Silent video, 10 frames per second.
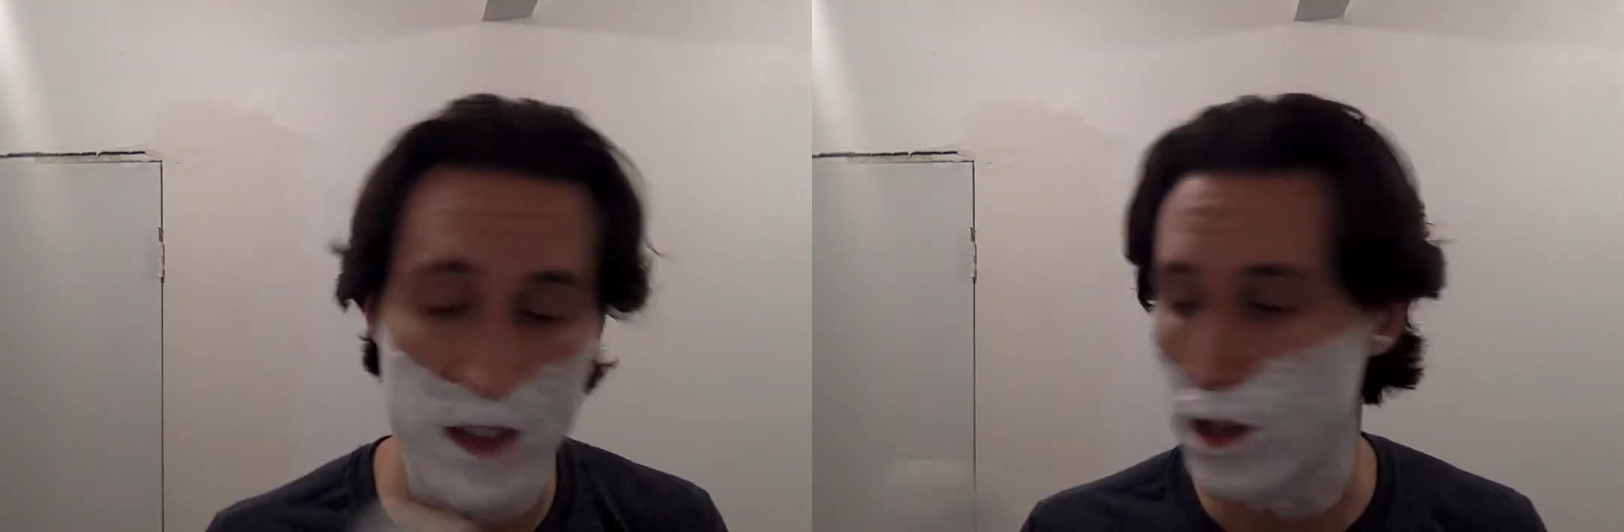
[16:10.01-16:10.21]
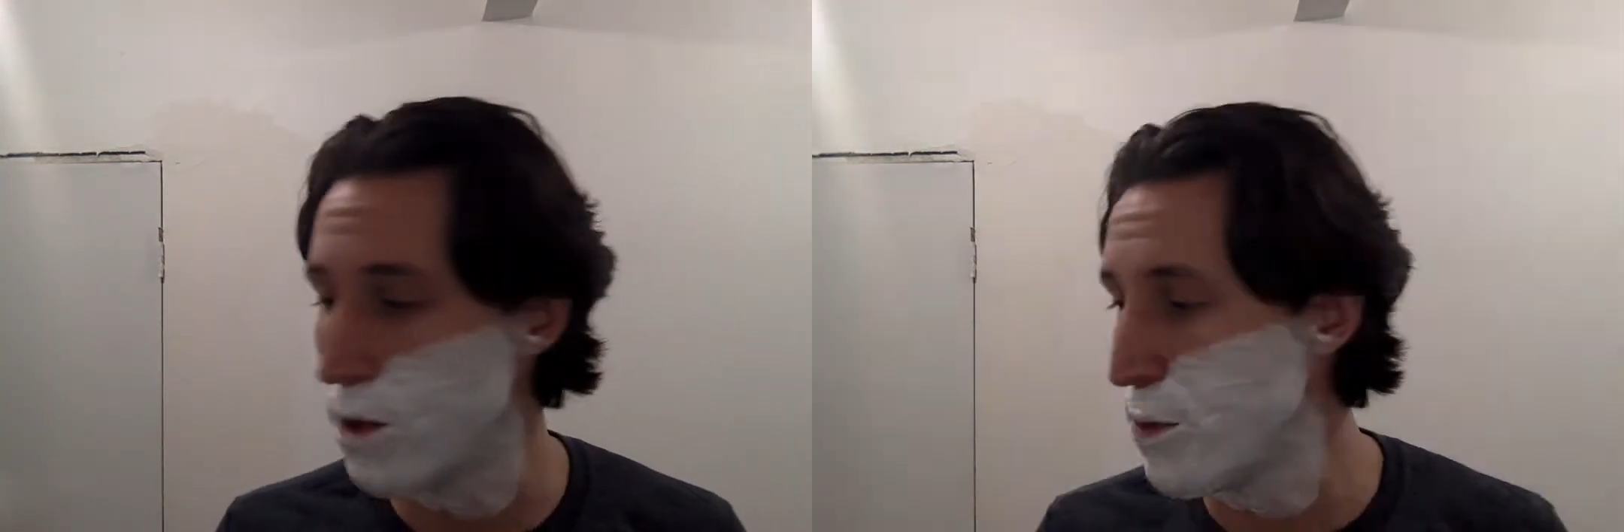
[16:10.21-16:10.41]

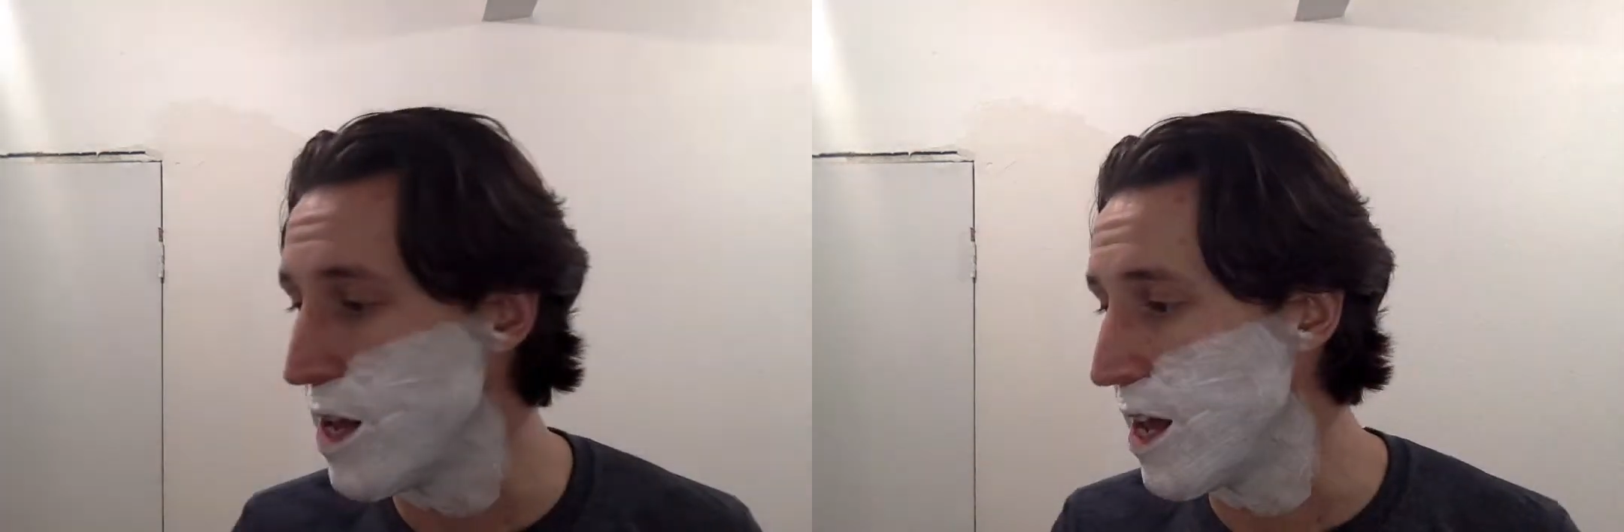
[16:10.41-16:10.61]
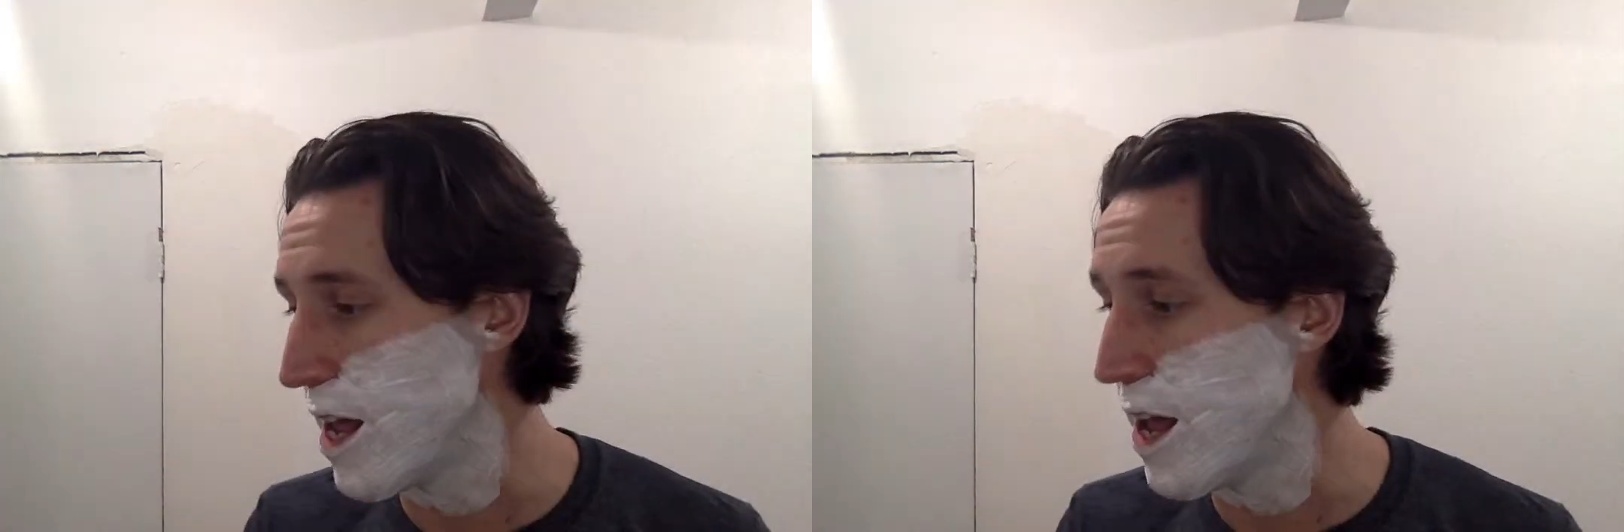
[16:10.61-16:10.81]
of the
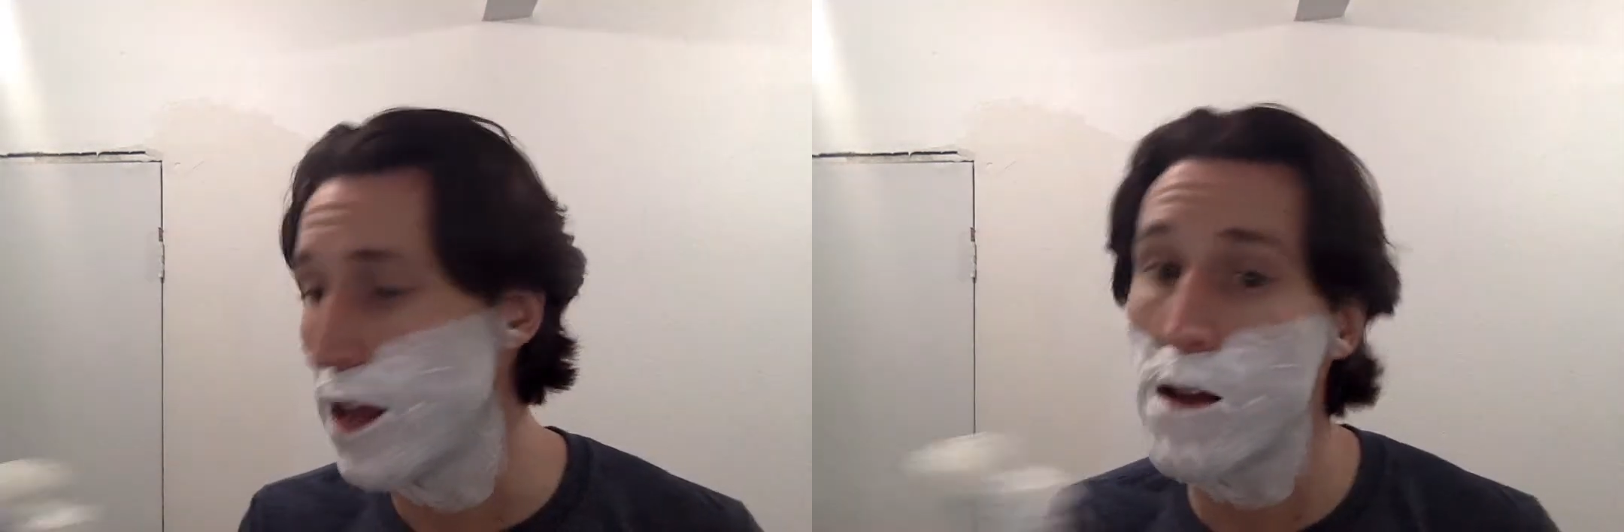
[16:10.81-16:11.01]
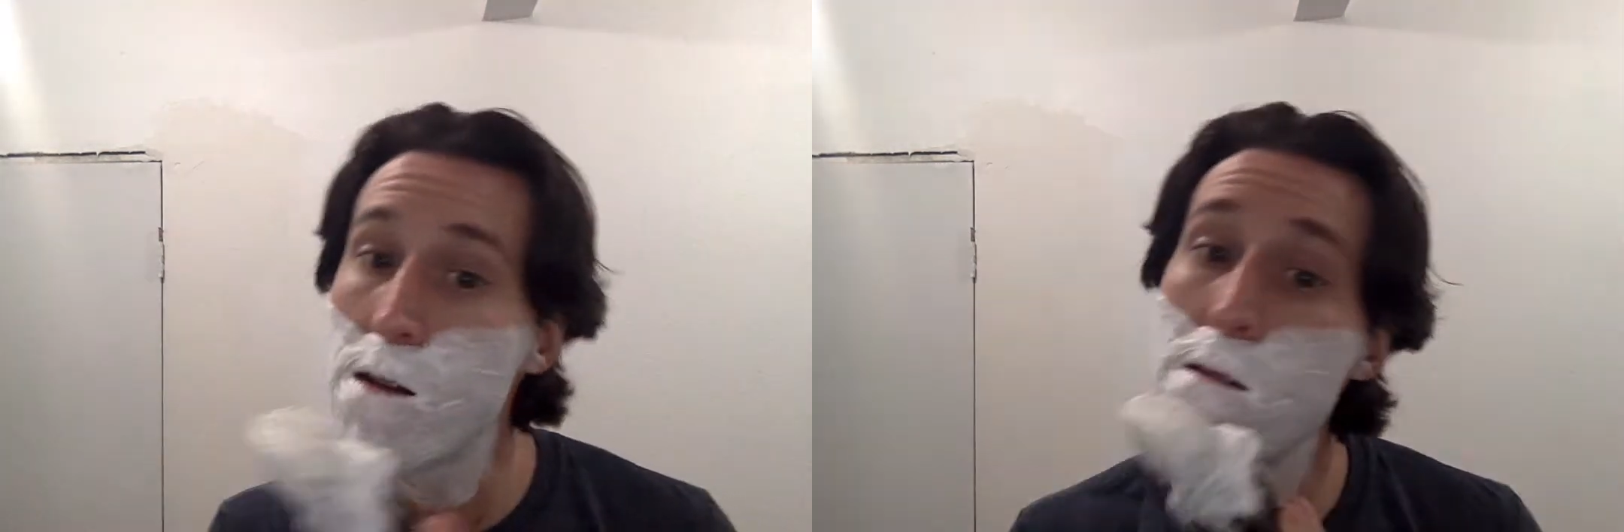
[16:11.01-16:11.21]
PAA